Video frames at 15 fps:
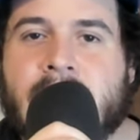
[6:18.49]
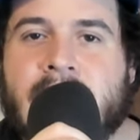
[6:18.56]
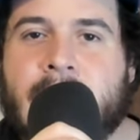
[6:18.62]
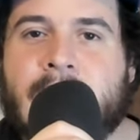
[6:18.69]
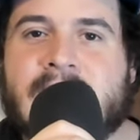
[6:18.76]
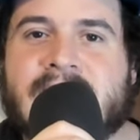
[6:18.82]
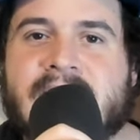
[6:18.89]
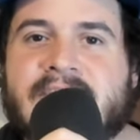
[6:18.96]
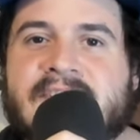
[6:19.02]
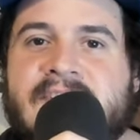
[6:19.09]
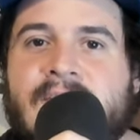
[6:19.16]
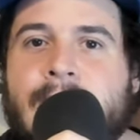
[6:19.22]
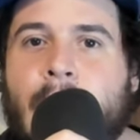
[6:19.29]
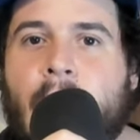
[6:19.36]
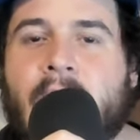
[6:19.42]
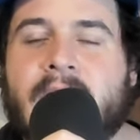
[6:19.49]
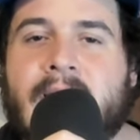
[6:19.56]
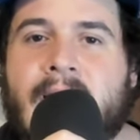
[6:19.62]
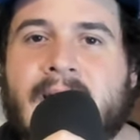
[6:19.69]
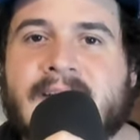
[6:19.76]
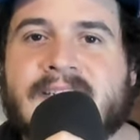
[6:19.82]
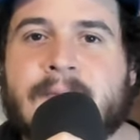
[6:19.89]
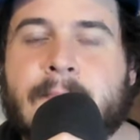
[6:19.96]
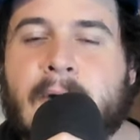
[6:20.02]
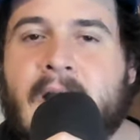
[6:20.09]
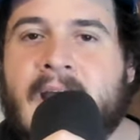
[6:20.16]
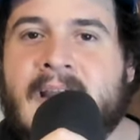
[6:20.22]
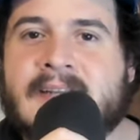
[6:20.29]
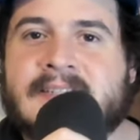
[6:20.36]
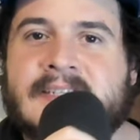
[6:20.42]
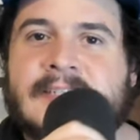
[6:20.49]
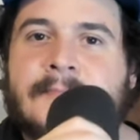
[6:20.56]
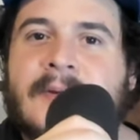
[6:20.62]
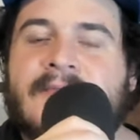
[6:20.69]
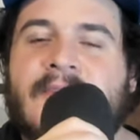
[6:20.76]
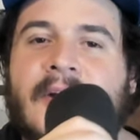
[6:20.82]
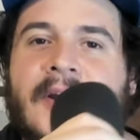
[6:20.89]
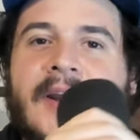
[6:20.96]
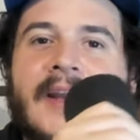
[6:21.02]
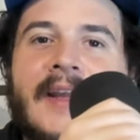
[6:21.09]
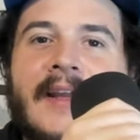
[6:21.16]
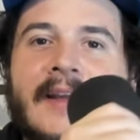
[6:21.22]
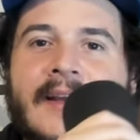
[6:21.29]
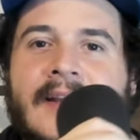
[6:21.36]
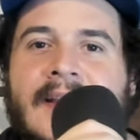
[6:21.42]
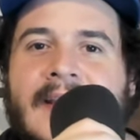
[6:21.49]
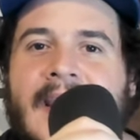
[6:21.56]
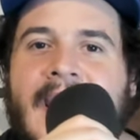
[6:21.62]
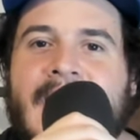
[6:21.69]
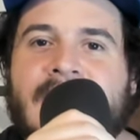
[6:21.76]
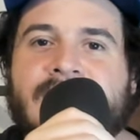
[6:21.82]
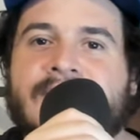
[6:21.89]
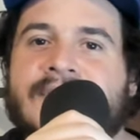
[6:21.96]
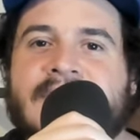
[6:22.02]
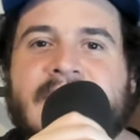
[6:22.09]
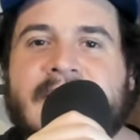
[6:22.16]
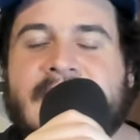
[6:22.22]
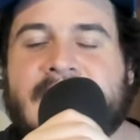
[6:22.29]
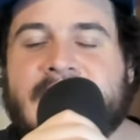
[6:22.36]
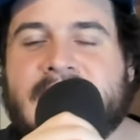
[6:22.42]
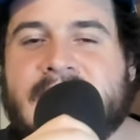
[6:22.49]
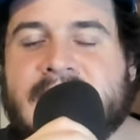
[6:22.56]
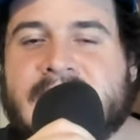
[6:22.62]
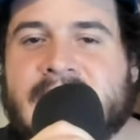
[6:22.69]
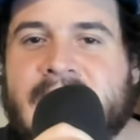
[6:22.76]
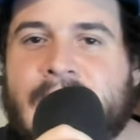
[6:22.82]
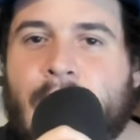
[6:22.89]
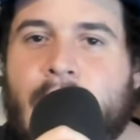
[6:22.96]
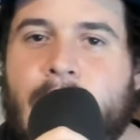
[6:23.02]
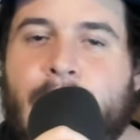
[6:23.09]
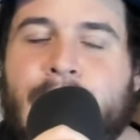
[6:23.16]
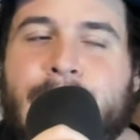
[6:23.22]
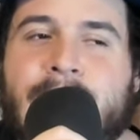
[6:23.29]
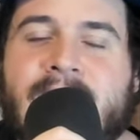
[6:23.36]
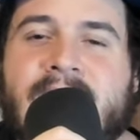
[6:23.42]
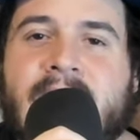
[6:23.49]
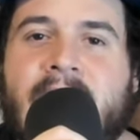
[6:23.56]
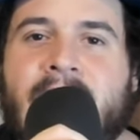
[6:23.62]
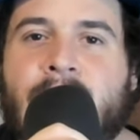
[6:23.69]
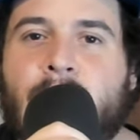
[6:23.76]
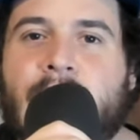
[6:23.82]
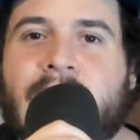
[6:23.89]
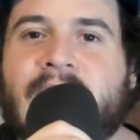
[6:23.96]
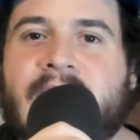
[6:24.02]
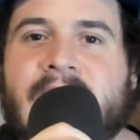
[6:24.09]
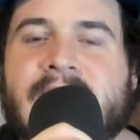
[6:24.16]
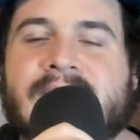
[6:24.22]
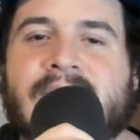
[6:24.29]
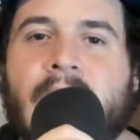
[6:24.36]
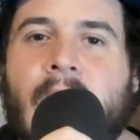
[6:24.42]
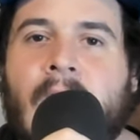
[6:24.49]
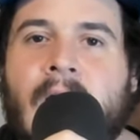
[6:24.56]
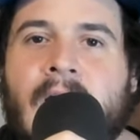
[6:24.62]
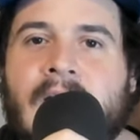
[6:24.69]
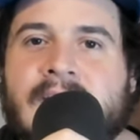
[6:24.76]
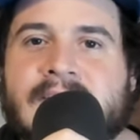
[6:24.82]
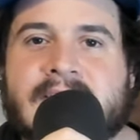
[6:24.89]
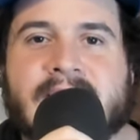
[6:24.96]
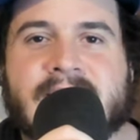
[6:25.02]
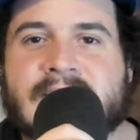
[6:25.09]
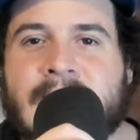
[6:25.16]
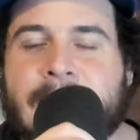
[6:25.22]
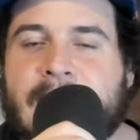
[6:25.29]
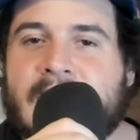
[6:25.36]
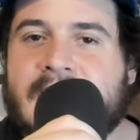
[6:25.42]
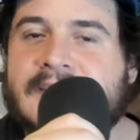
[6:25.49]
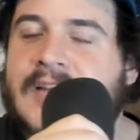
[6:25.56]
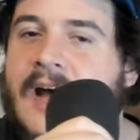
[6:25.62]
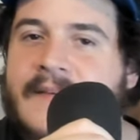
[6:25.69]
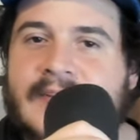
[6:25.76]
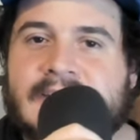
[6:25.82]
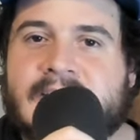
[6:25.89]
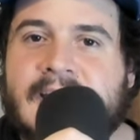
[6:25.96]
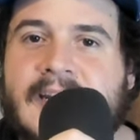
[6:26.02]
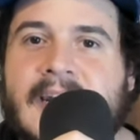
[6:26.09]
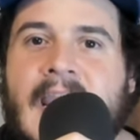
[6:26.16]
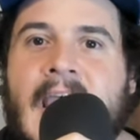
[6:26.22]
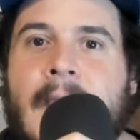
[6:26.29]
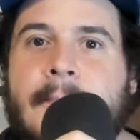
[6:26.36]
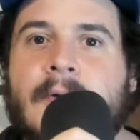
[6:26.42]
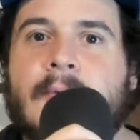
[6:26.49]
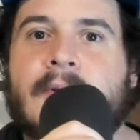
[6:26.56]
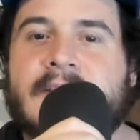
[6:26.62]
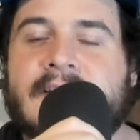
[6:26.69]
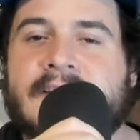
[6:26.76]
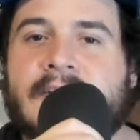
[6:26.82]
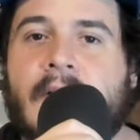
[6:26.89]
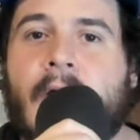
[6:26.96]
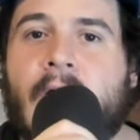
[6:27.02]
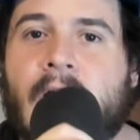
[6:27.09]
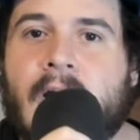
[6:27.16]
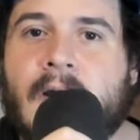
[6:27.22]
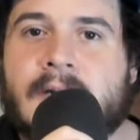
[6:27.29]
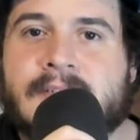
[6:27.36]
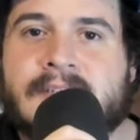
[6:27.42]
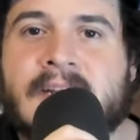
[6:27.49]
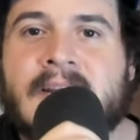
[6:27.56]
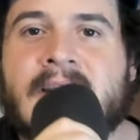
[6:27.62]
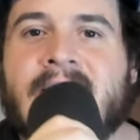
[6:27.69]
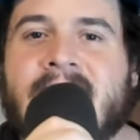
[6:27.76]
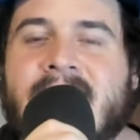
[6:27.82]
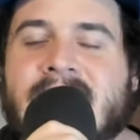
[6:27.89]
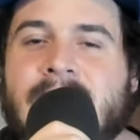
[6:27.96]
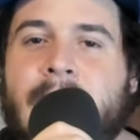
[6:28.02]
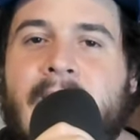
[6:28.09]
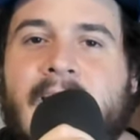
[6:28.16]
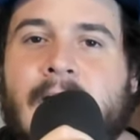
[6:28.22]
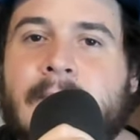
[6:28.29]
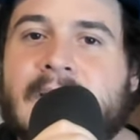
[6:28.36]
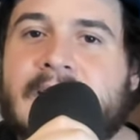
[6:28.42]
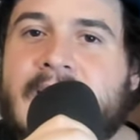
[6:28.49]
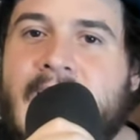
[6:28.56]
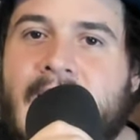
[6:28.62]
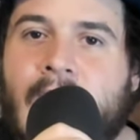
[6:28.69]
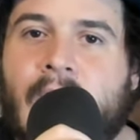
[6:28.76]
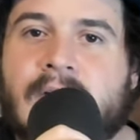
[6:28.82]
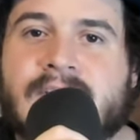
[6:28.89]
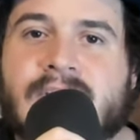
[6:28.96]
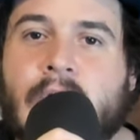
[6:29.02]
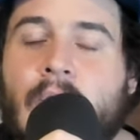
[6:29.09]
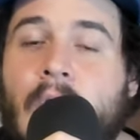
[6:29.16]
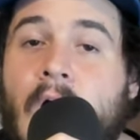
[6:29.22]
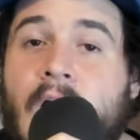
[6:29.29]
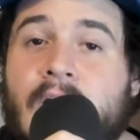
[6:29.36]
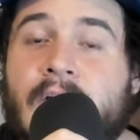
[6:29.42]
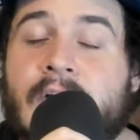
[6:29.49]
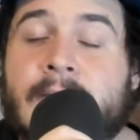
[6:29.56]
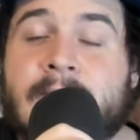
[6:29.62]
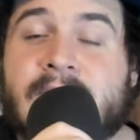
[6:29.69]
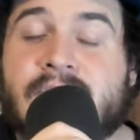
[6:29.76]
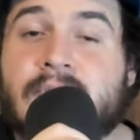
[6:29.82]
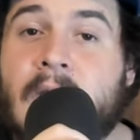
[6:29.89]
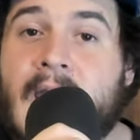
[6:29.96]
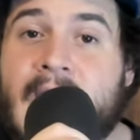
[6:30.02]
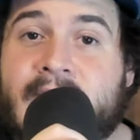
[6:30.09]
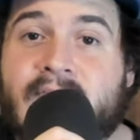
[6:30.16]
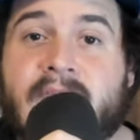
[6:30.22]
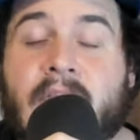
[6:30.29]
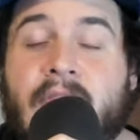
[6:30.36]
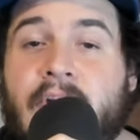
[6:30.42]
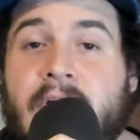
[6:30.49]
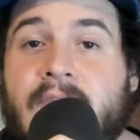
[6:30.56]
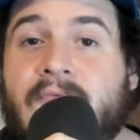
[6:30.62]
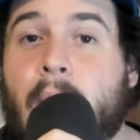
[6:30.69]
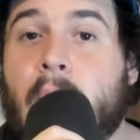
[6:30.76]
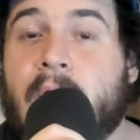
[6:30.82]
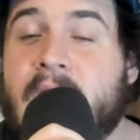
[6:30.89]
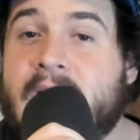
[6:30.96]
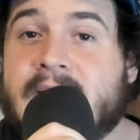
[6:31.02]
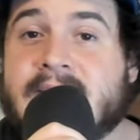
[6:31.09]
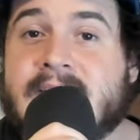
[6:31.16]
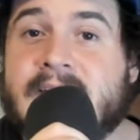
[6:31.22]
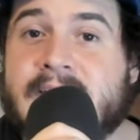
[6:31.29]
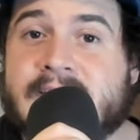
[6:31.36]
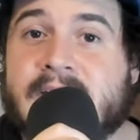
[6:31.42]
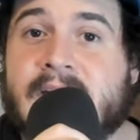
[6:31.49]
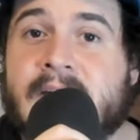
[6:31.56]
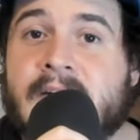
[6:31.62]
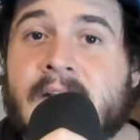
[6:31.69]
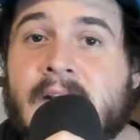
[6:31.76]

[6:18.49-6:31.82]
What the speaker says: Then we see two more non-surprises, but very interesting to see what would be done with these cars, because something is obviously going to happen with these cars, because Michael McDowell is no longer going to be driving the 34 next season.